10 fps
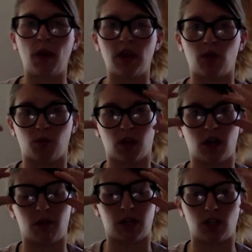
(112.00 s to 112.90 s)
way that we're
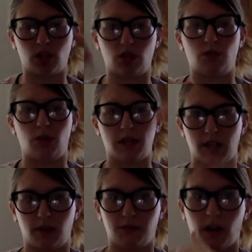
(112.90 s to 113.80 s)
going to
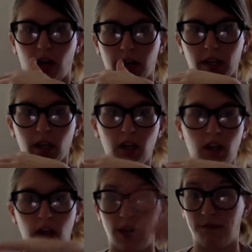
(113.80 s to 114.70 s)
identify
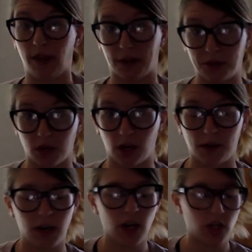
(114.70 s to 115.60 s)
a vector.
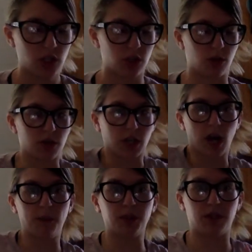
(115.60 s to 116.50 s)
So there's a
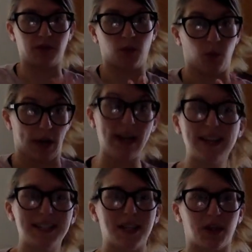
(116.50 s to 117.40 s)
couple different
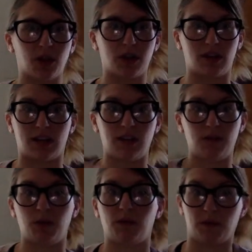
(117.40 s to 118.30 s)
ways that they're going to give
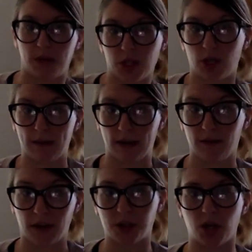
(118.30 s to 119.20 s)
you information about a
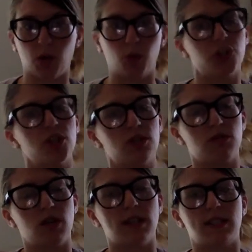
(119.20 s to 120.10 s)
vector, which
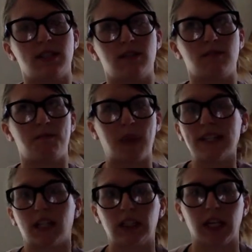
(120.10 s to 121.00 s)
is
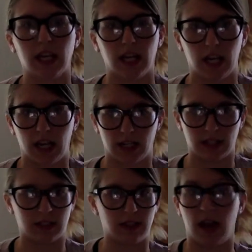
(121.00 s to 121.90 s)
basically
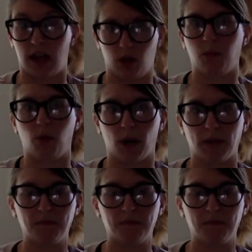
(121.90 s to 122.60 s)
its end point.